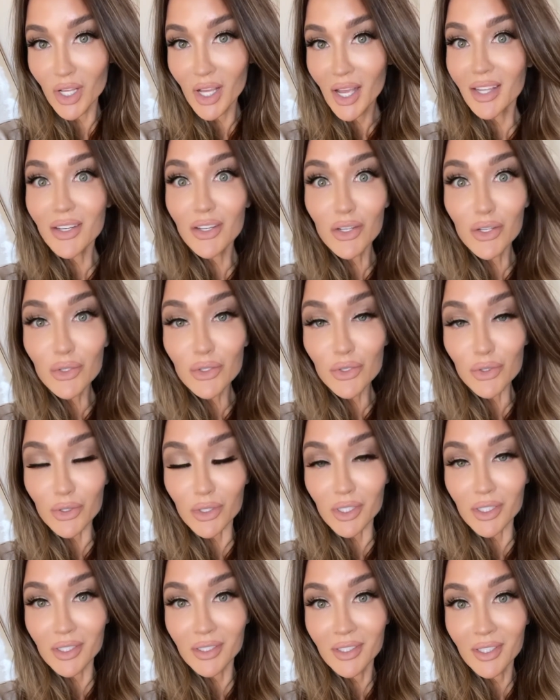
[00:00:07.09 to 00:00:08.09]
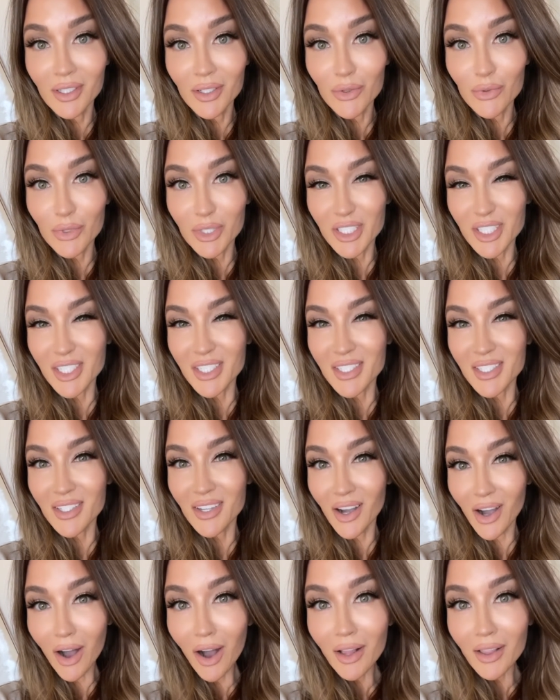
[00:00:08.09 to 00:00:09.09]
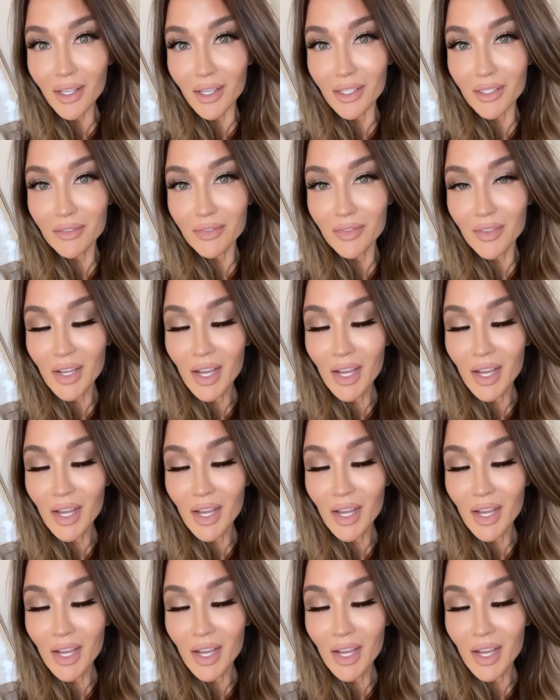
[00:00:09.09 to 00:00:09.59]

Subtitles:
and neutral, which is olive.